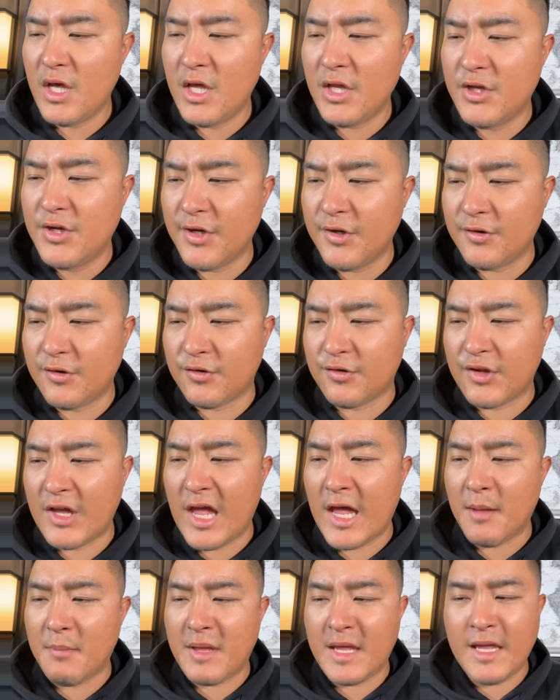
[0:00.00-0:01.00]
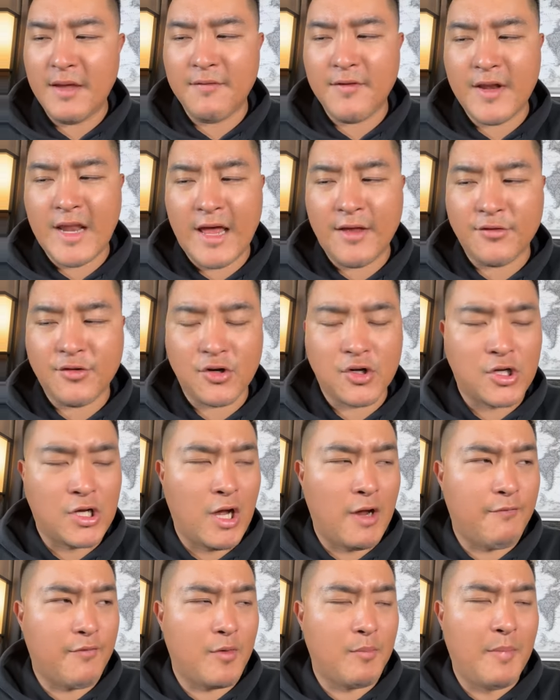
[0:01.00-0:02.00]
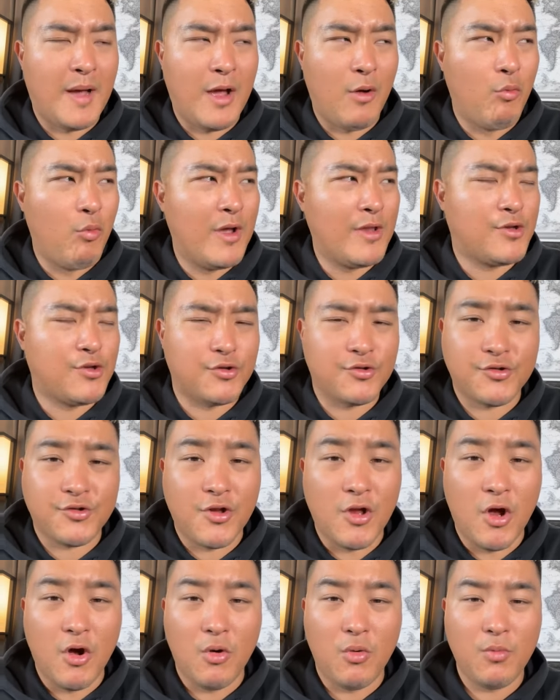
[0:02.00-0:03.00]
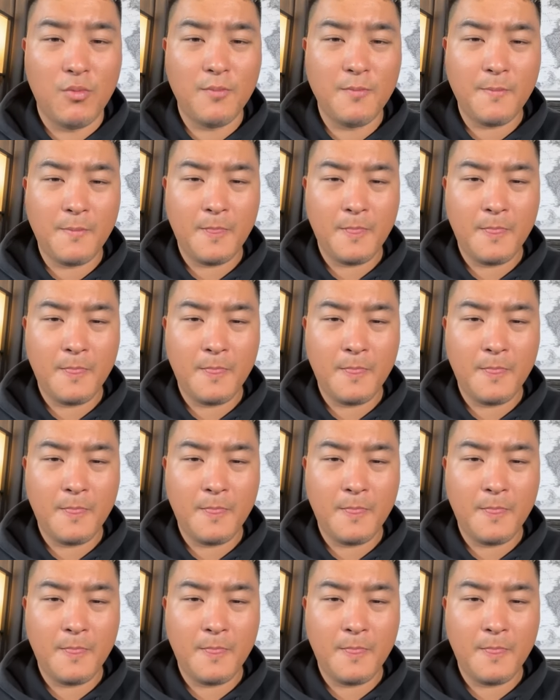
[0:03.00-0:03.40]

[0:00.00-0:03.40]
In Jesus' name, even as you're covered by winter snow,